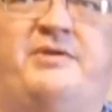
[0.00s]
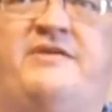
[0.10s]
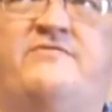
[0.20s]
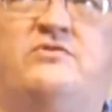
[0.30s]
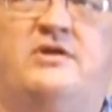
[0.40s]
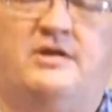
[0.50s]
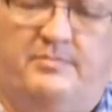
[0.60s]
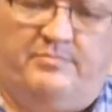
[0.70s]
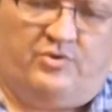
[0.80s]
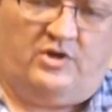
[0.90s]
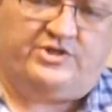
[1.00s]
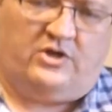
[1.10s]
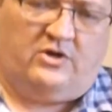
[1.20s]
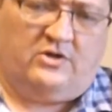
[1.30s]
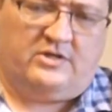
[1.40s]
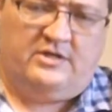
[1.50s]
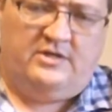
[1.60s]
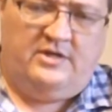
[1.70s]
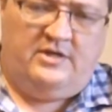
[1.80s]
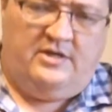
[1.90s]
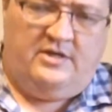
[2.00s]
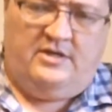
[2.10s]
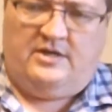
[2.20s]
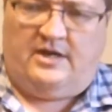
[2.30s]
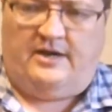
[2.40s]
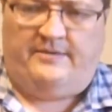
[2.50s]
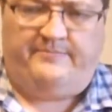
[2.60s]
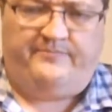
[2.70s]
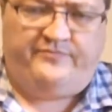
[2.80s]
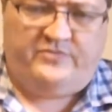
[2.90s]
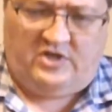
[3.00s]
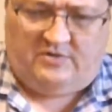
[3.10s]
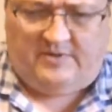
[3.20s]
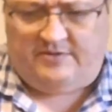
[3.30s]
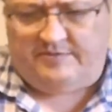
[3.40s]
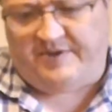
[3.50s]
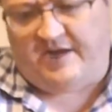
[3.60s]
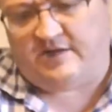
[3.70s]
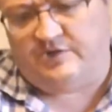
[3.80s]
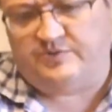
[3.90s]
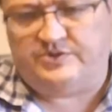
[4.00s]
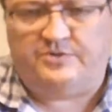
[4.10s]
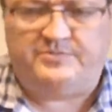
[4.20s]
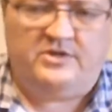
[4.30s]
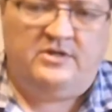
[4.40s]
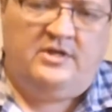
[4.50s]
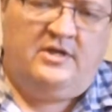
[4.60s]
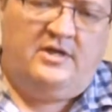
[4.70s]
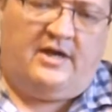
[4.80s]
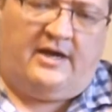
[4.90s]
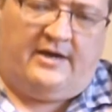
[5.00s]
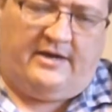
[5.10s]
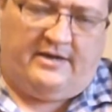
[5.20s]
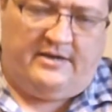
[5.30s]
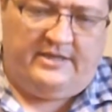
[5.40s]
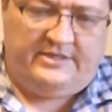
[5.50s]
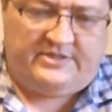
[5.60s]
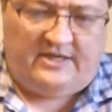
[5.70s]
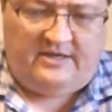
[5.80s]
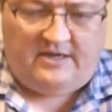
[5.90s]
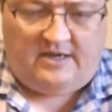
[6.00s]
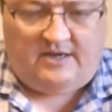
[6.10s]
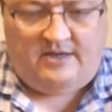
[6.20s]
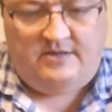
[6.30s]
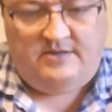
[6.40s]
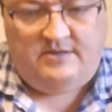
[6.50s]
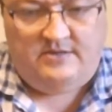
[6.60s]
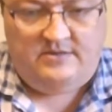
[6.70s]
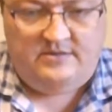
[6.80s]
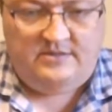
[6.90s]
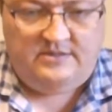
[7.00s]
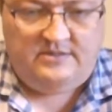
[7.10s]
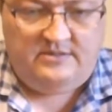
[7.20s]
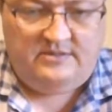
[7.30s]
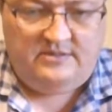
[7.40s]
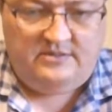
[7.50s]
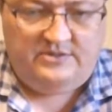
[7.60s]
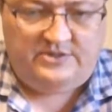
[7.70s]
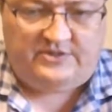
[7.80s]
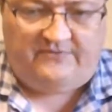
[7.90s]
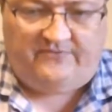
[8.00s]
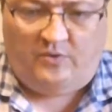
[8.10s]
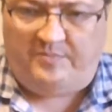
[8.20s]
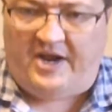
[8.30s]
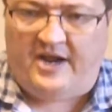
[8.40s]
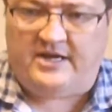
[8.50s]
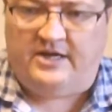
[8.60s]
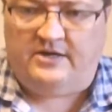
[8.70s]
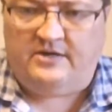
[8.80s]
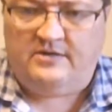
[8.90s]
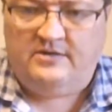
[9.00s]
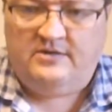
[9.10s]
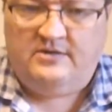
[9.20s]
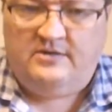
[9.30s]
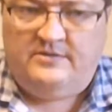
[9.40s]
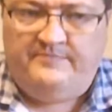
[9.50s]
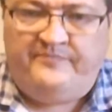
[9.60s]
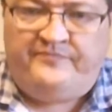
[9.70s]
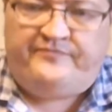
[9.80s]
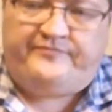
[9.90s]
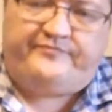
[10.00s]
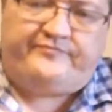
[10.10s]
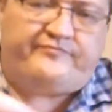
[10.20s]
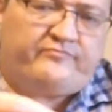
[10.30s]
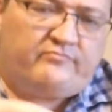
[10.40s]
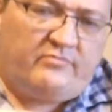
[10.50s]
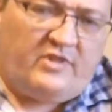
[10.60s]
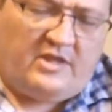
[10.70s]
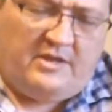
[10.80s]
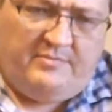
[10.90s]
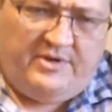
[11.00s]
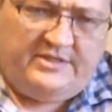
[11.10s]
They're only about 3 inches long, but they have those trailer legs and the little tentacle arms, a lot like the Ultra Hog does. Be great for kind of a